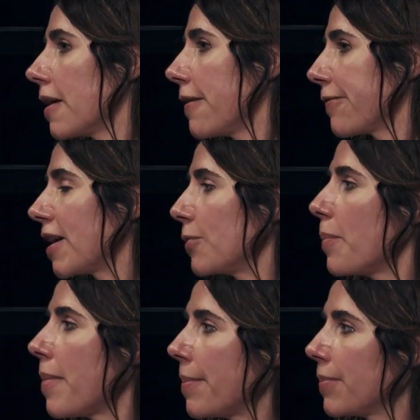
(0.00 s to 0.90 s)
if I
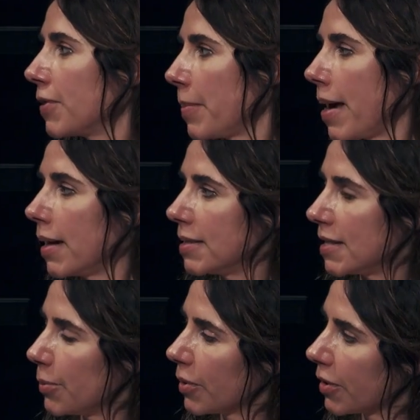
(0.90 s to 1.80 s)
remembered the
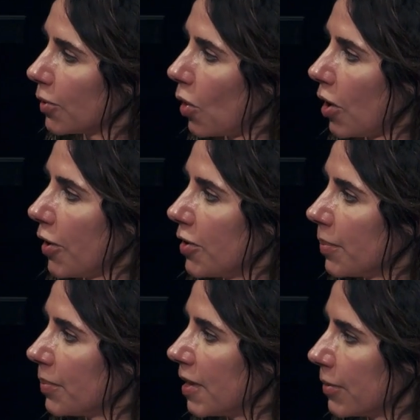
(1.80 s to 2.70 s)
melody when I got
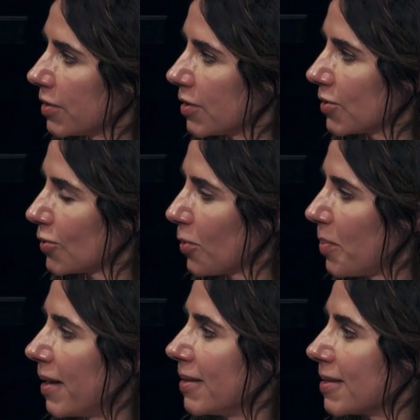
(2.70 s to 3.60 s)
home, it was a strong
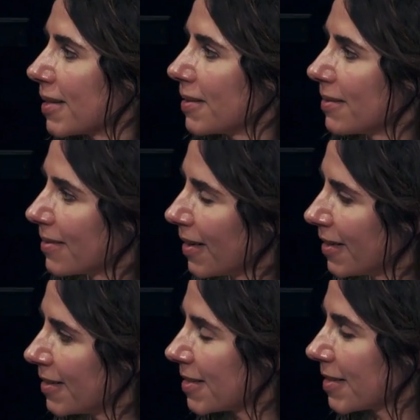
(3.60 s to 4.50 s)
melody,
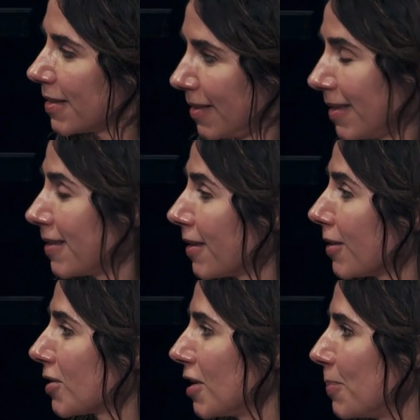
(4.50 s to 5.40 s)
and then
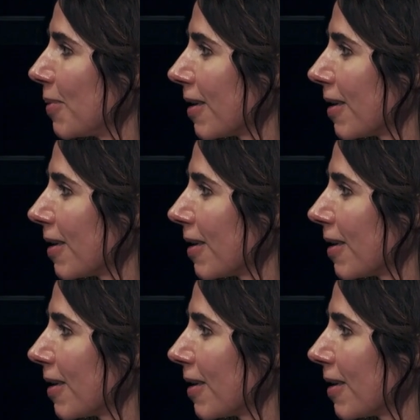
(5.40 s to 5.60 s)
I'd keep